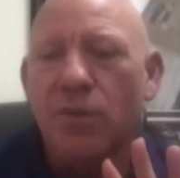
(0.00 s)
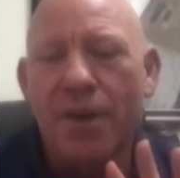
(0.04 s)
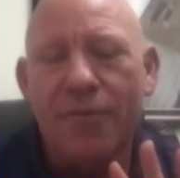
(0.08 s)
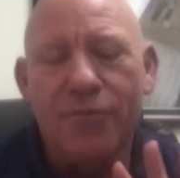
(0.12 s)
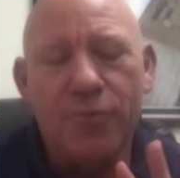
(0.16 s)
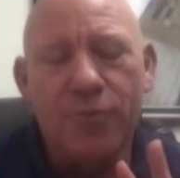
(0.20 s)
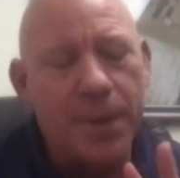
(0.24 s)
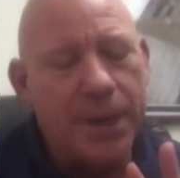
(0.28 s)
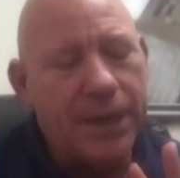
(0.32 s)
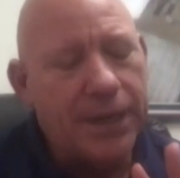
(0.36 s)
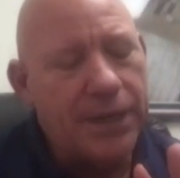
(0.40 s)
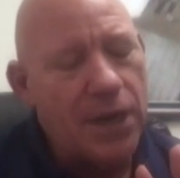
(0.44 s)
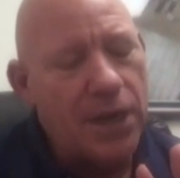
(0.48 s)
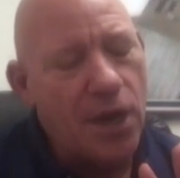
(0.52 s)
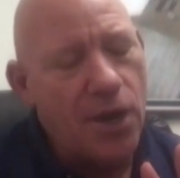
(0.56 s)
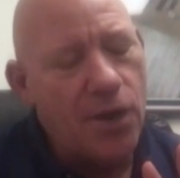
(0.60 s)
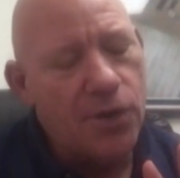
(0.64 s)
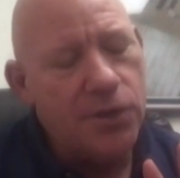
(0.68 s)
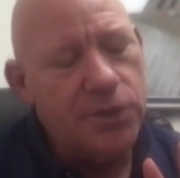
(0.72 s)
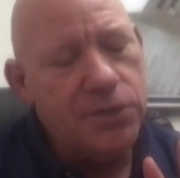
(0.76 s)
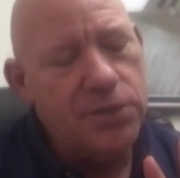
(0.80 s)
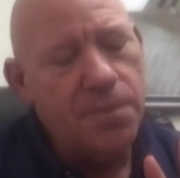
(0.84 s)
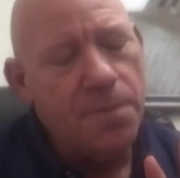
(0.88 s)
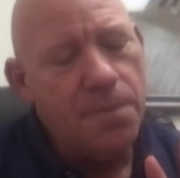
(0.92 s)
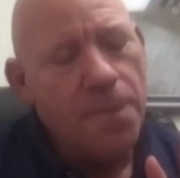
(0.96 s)
everybody
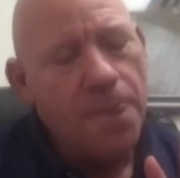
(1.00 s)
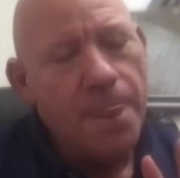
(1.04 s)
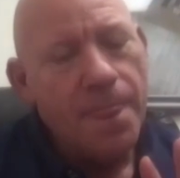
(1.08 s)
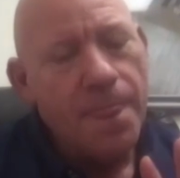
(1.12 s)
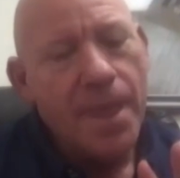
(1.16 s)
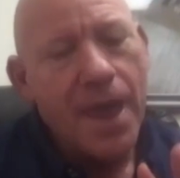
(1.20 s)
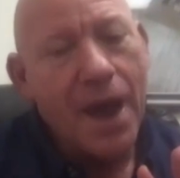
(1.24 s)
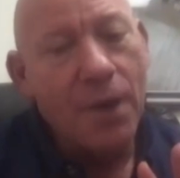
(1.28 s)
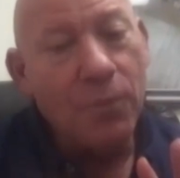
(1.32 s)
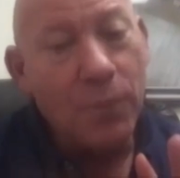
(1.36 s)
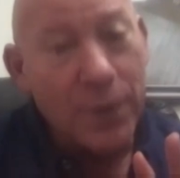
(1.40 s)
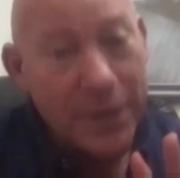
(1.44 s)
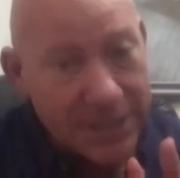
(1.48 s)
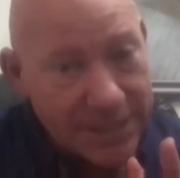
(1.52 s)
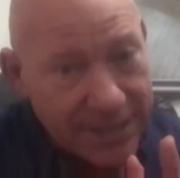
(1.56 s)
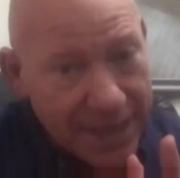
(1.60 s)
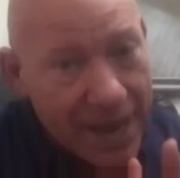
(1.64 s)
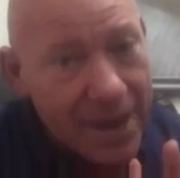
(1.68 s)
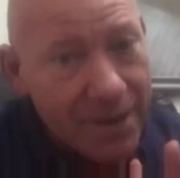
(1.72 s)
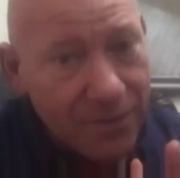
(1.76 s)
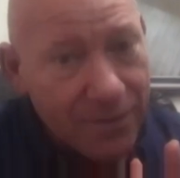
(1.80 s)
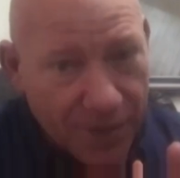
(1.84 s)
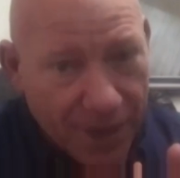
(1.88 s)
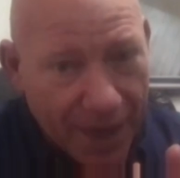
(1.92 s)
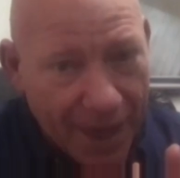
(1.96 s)
knows, we
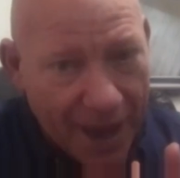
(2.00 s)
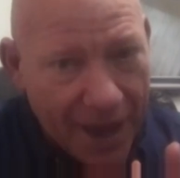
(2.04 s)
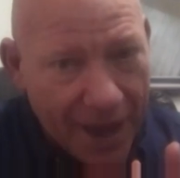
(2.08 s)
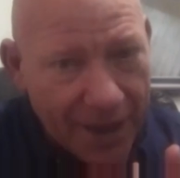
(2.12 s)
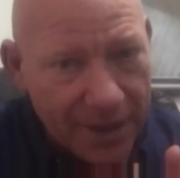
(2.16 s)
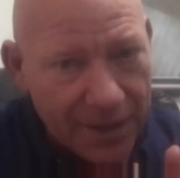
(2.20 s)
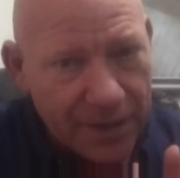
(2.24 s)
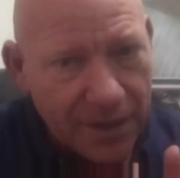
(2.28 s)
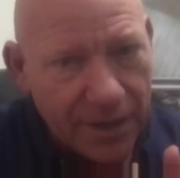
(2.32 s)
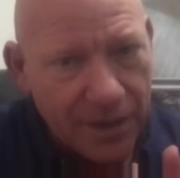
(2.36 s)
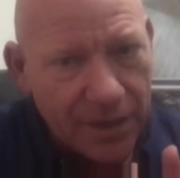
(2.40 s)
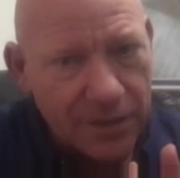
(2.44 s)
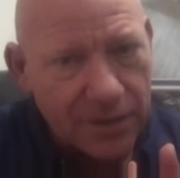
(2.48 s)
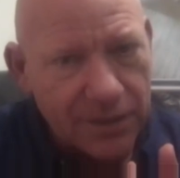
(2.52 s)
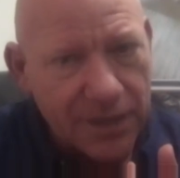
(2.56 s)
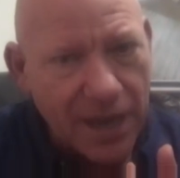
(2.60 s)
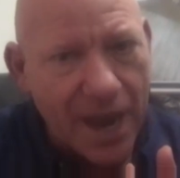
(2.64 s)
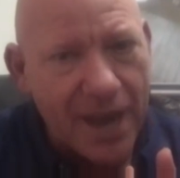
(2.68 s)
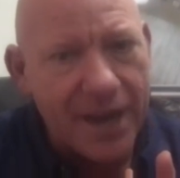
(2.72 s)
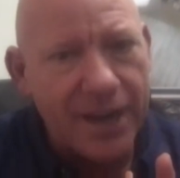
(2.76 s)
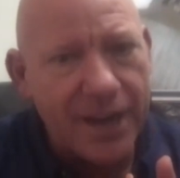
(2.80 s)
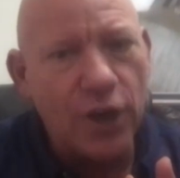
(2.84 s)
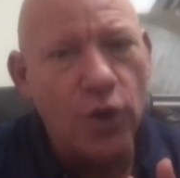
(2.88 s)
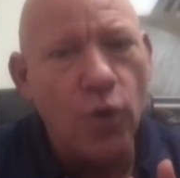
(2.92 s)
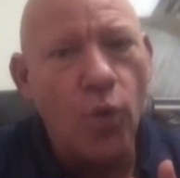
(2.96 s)
saved that
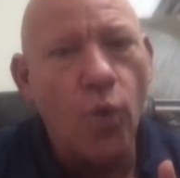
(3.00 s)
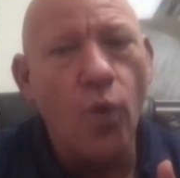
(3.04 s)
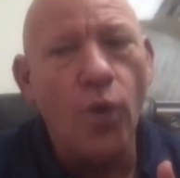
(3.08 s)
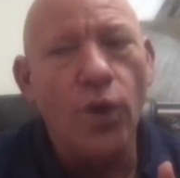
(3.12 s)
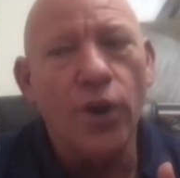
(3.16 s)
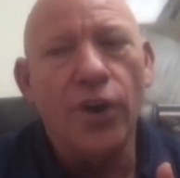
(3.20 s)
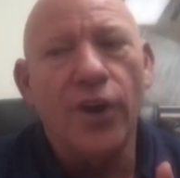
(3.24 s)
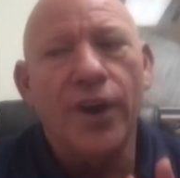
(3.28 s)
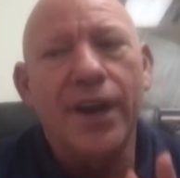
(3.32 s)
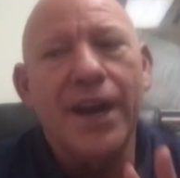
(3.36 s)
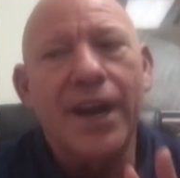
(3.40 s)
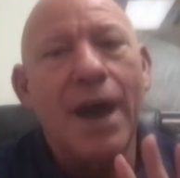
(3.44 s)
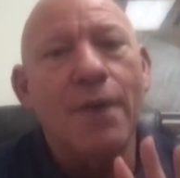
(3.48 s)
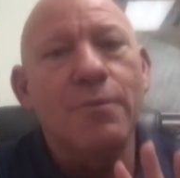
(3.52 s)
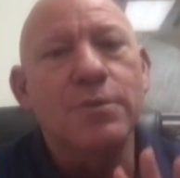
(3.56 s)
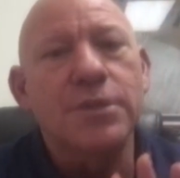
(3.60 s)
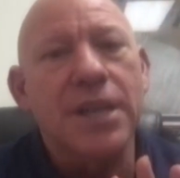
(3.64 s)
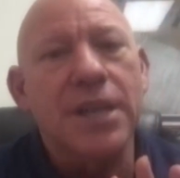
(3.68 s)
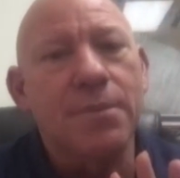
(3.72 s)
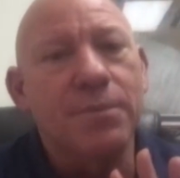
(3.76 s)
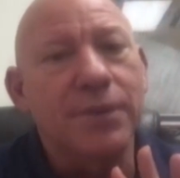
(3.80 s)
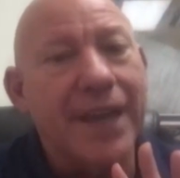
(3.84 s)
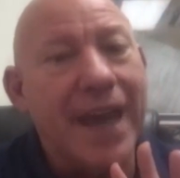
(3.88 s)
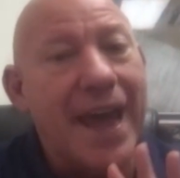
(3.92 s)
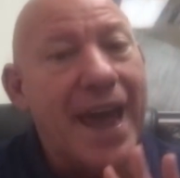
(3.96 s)
tiny corner, and I was
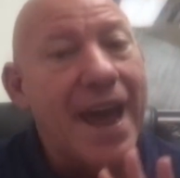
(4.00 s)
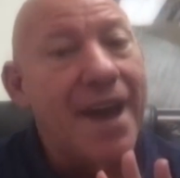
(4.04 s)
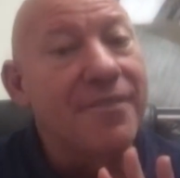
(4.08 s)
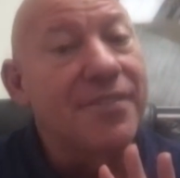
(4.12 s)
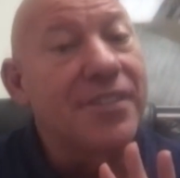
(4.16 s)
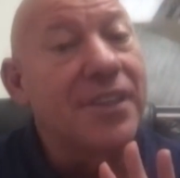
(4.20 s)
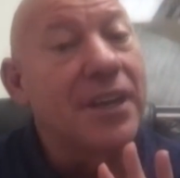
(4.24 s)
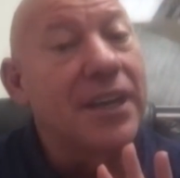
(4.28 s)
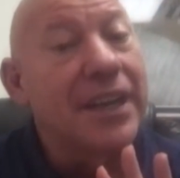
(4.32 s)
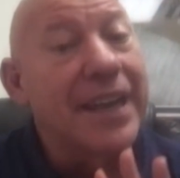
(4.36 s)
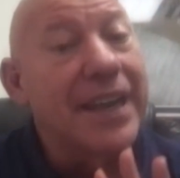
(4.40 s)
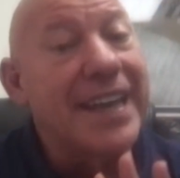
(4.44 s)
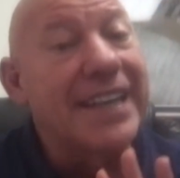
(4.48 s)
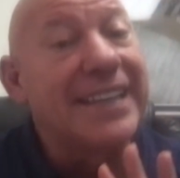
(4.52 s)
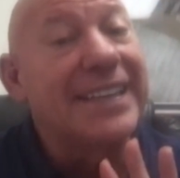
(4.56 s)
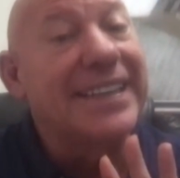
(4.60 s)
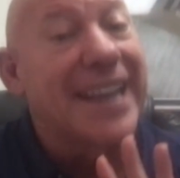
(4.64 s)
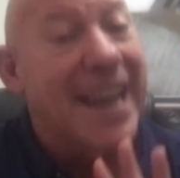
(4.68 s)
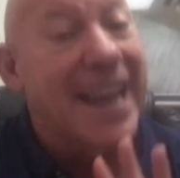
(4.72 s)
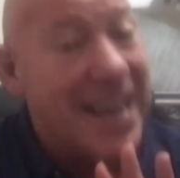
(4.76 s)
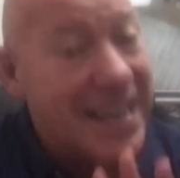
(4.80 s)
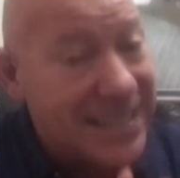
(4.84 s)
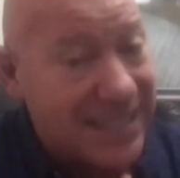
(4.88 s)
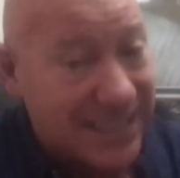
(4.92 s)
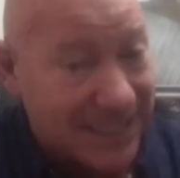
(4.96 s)
able to have the lead
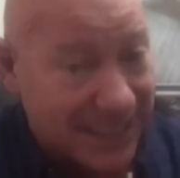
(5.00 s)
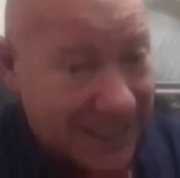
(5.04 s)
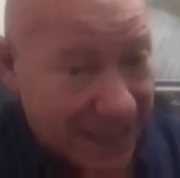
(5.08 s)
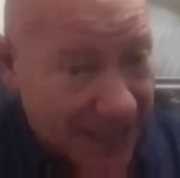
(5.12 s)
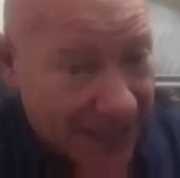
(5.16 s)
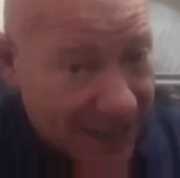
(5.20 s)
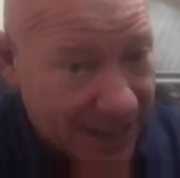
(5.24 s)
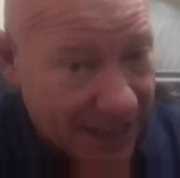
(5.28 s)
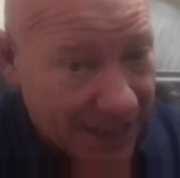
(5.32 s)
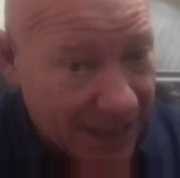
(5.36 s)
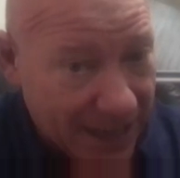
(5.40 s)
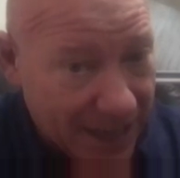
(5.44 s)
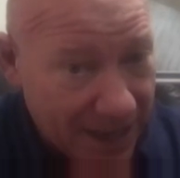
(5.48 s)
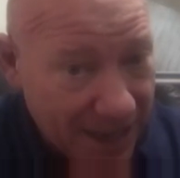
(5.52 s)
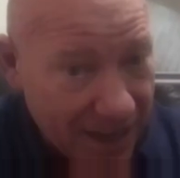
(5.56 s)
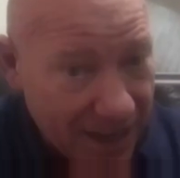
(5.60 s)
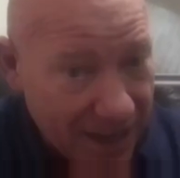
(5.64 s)
tested